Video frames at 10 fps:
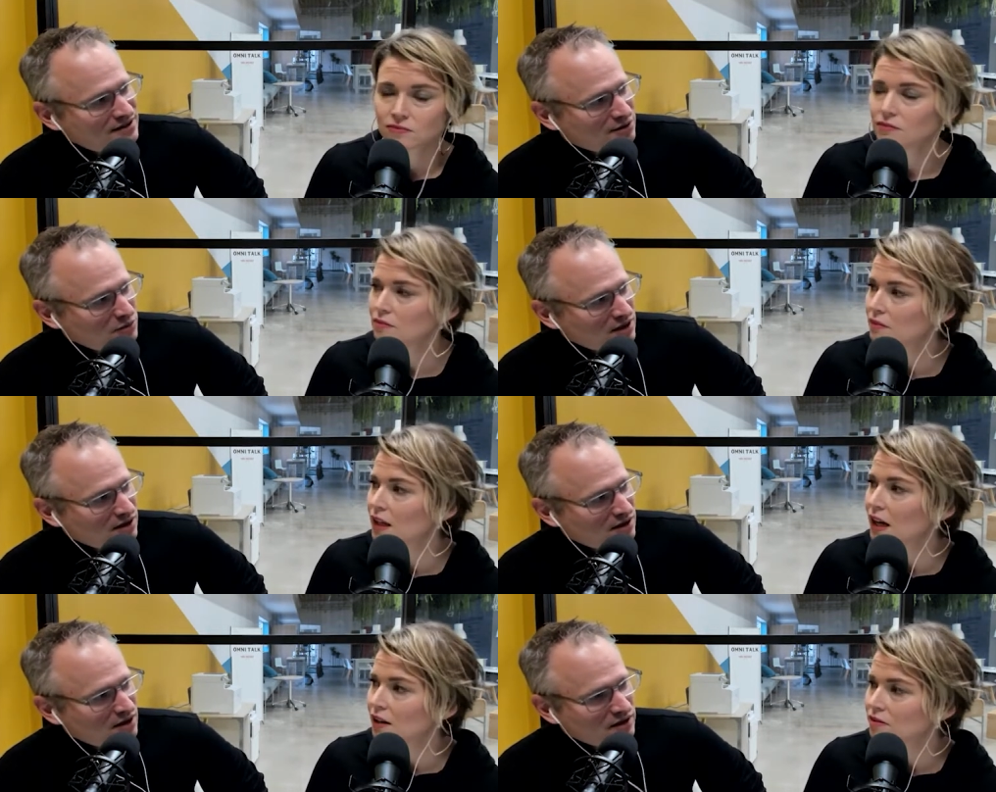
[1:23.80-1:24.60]
Speaker 1: to me.
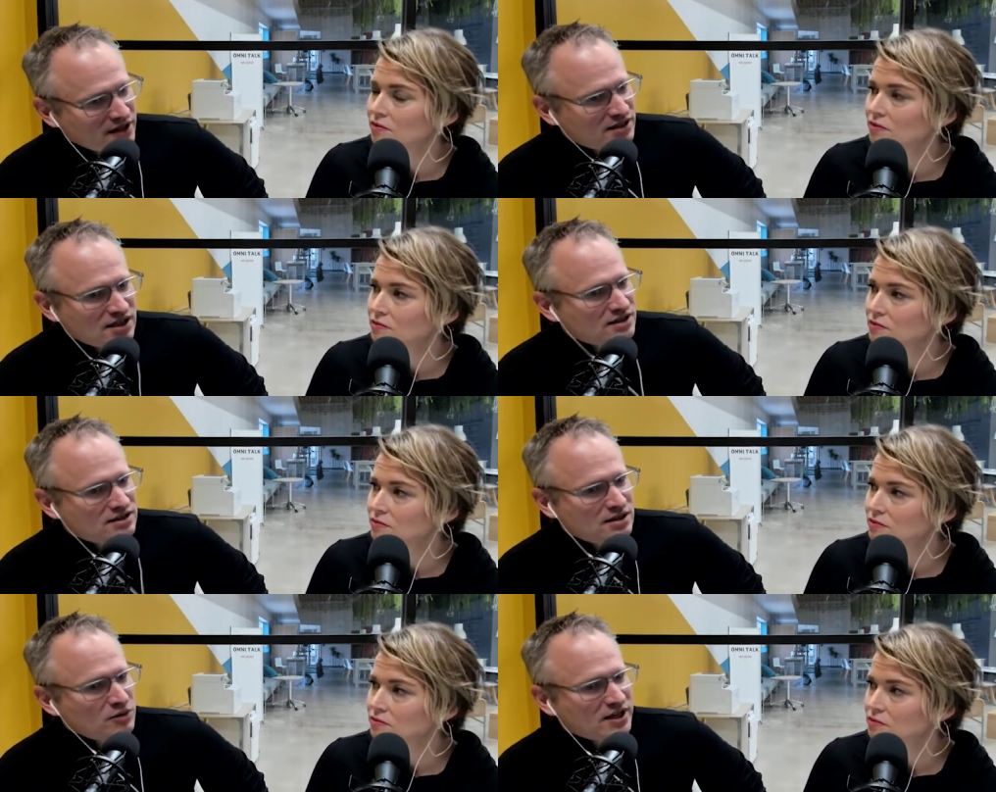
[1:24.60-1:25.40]
Yeah. Like, it doesn't
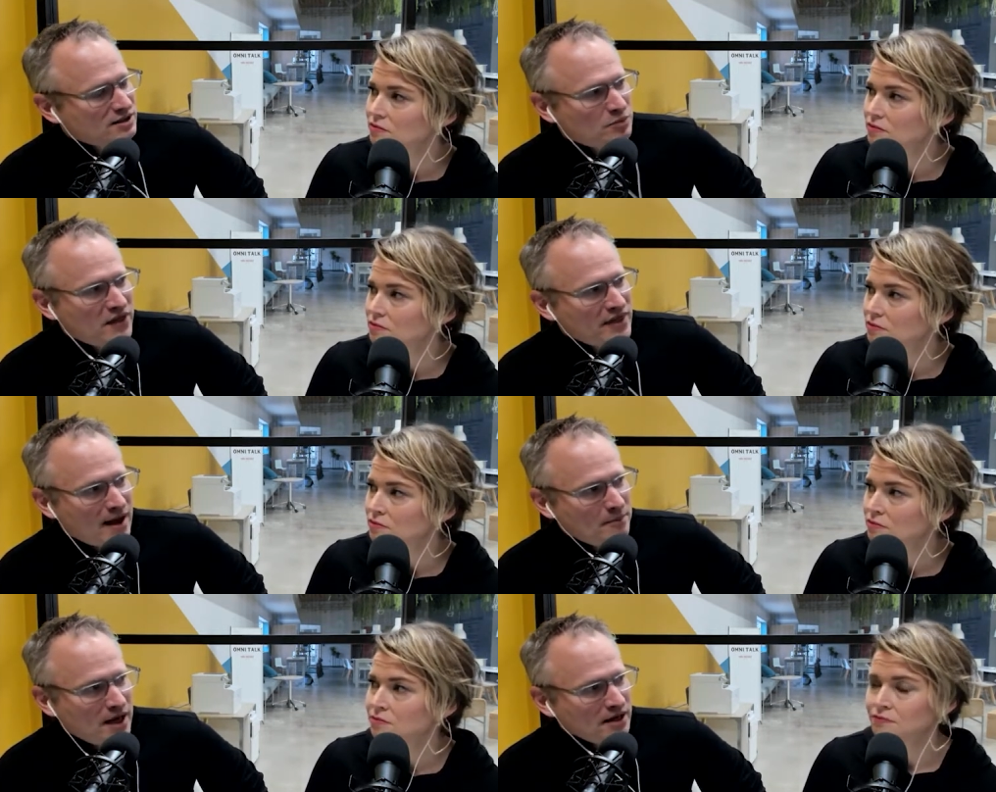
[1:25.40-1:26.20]
seem like it's been
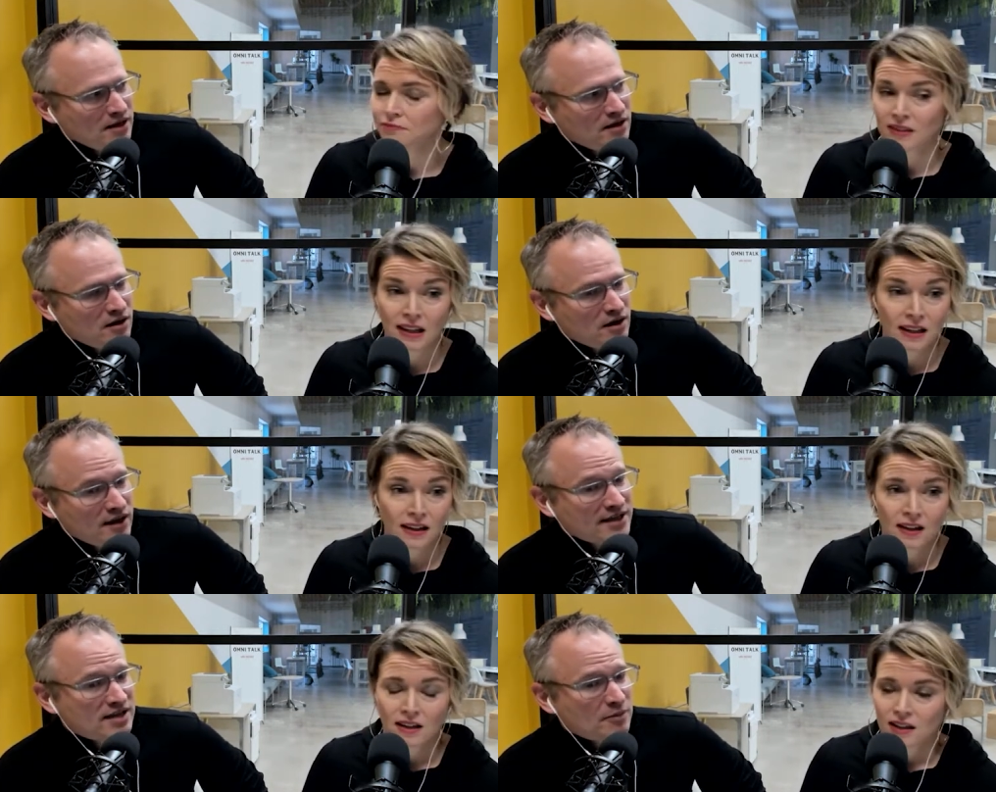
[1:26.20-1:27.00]
that many.
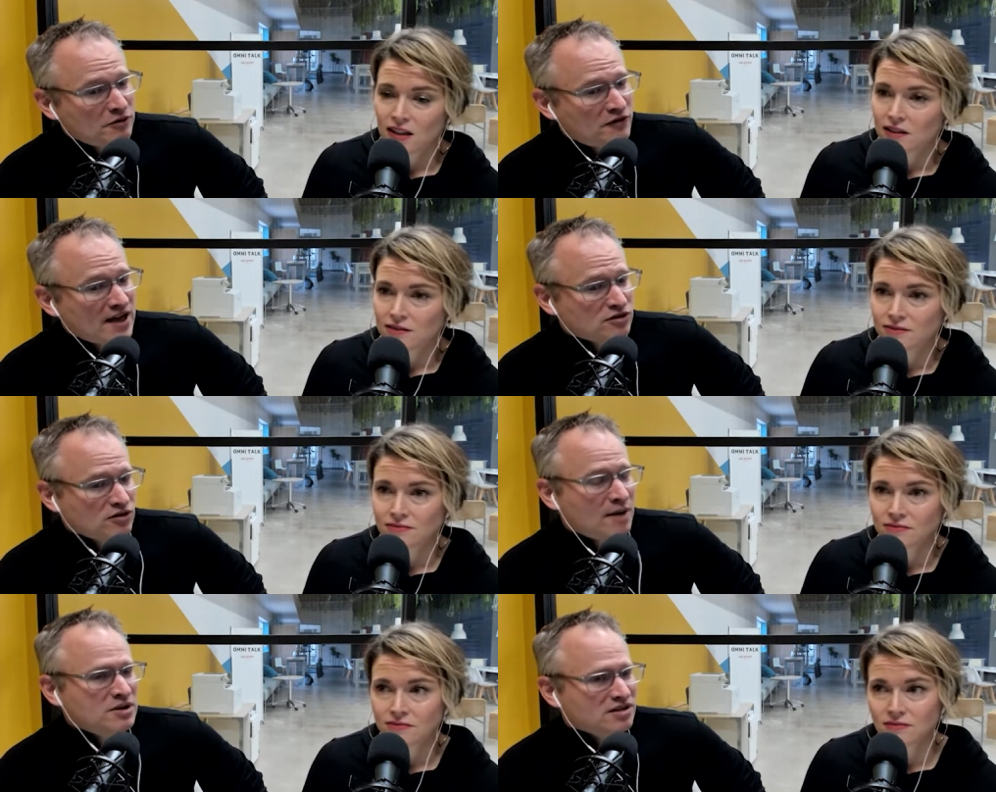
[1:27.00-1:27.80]
And that's happened fast.
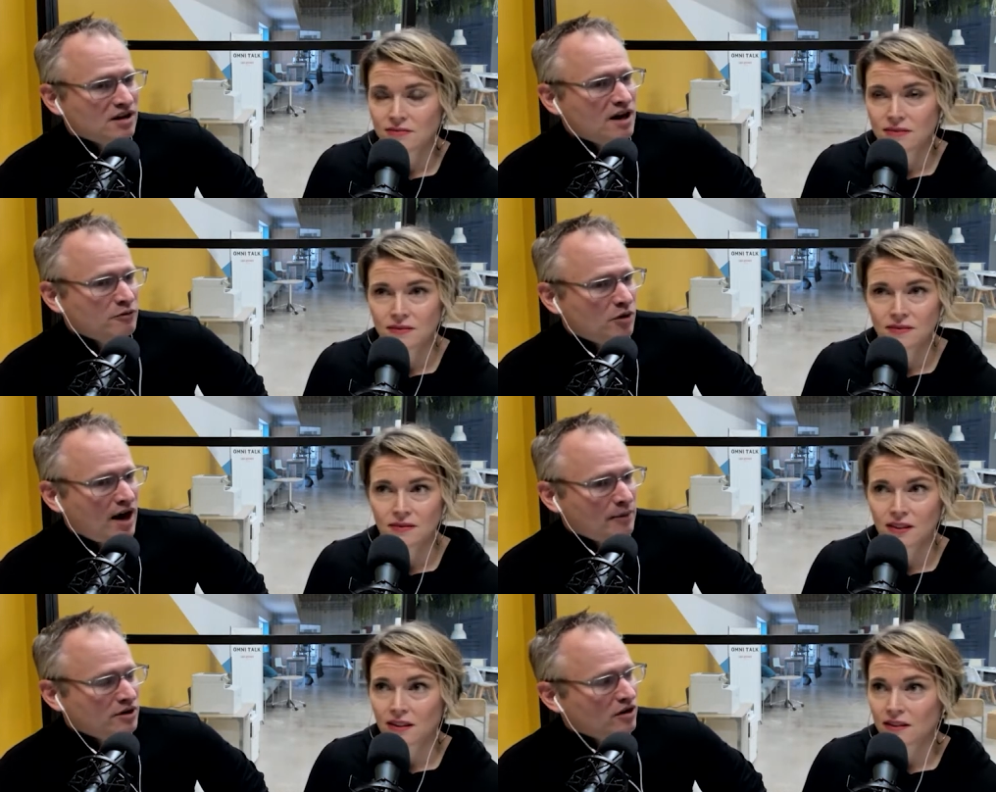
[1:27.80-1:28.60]
So that means a lot of them are
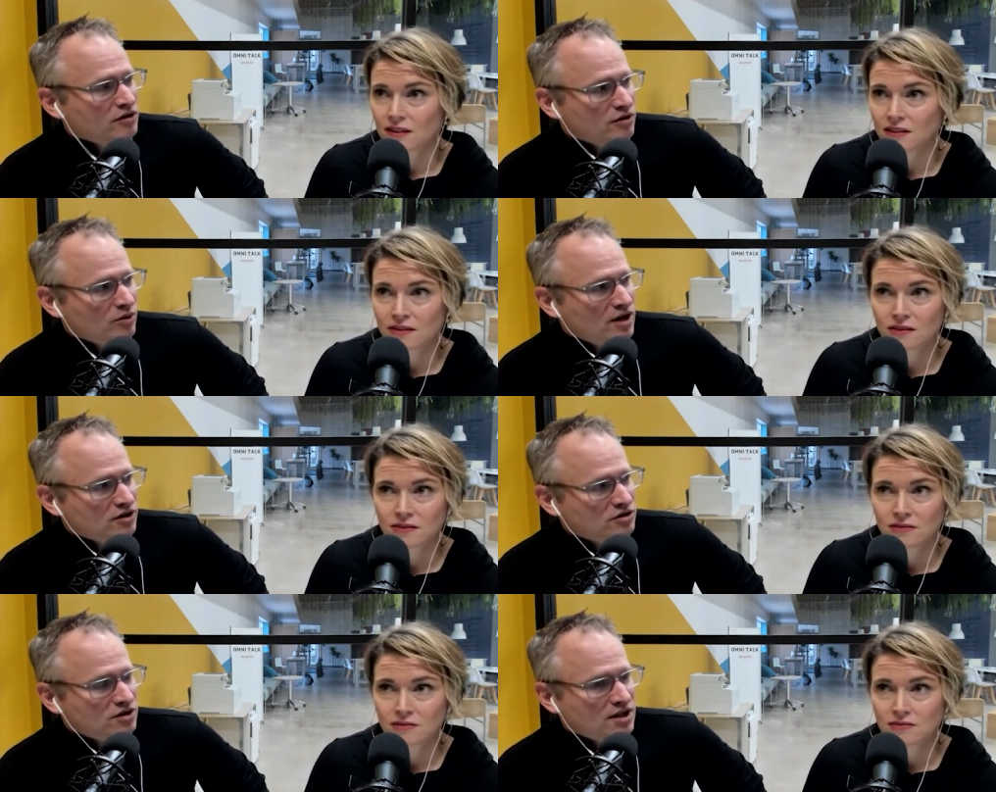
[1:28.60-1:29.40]
happening under the
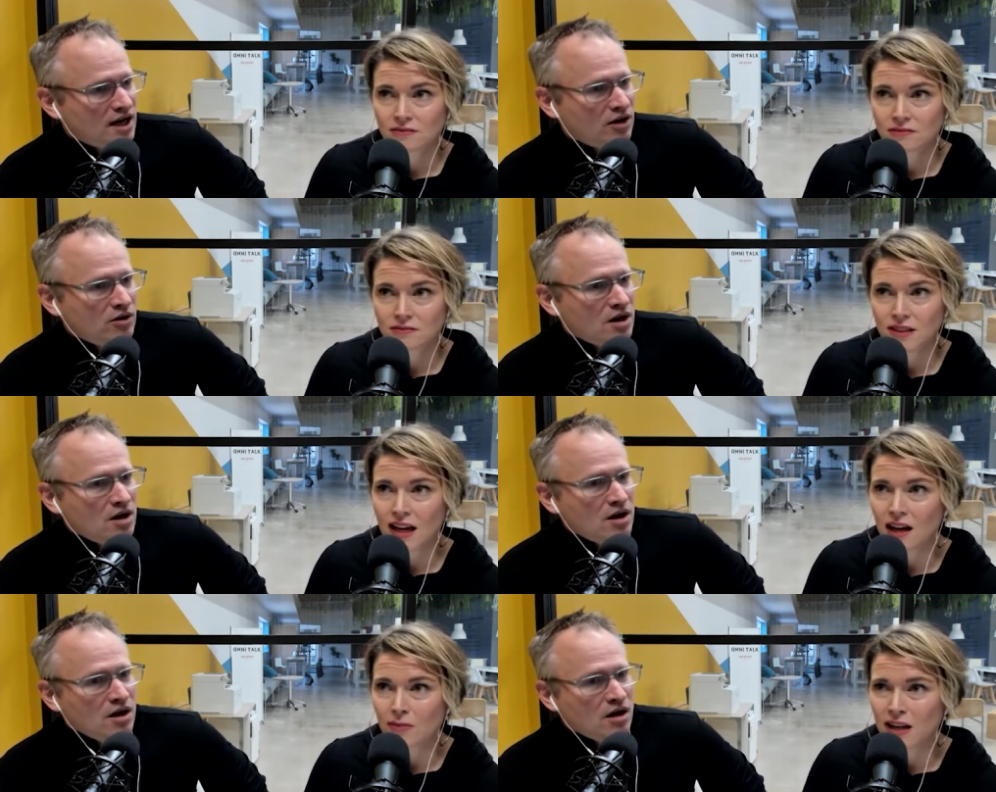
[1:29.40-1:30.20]
radar screen now.
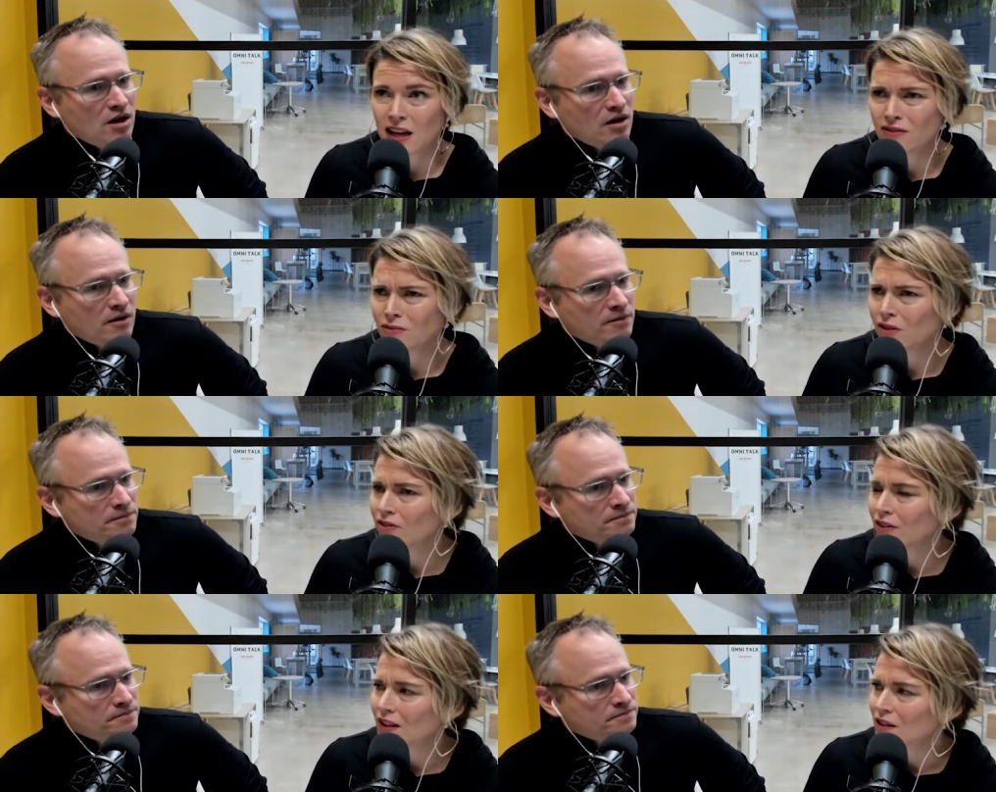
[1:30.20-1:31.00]
Speaker 2: Yeah. I mean, even we
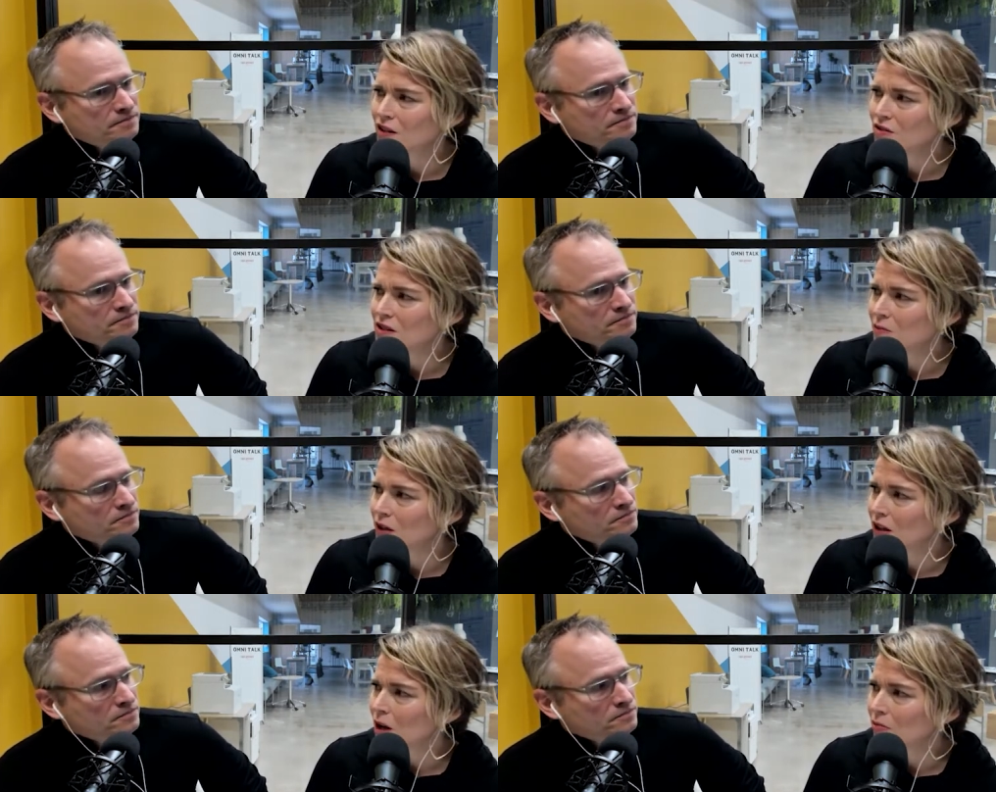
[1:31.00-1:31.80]
feel like in the news, it's
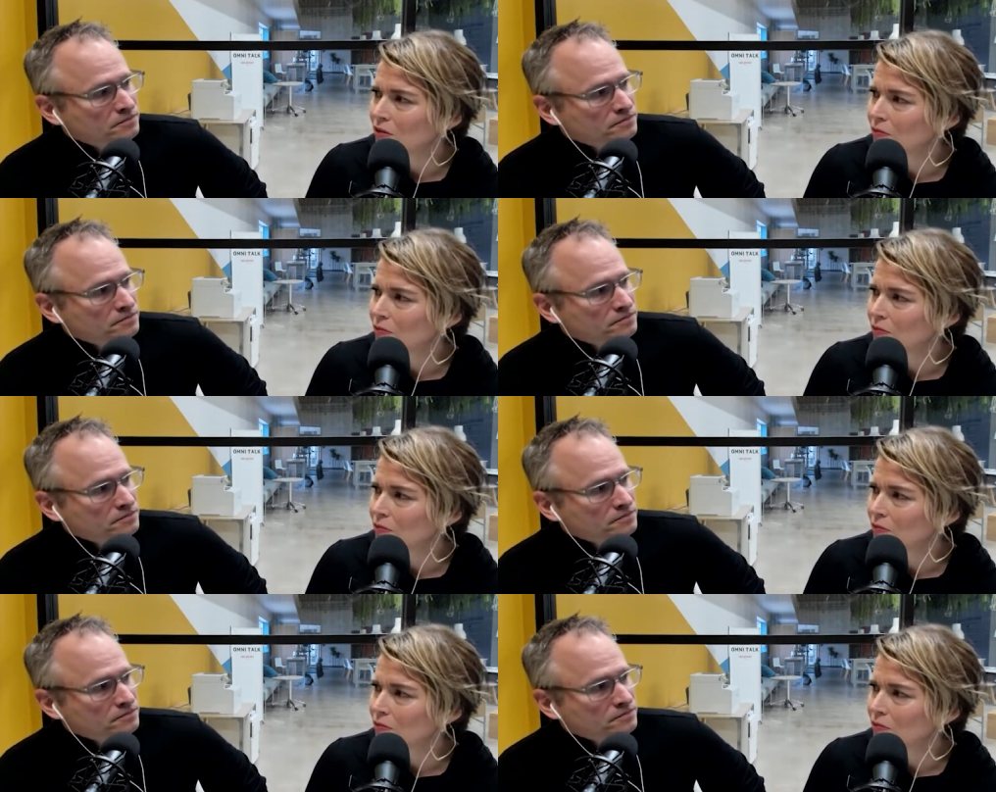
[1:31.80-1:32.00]
been a couple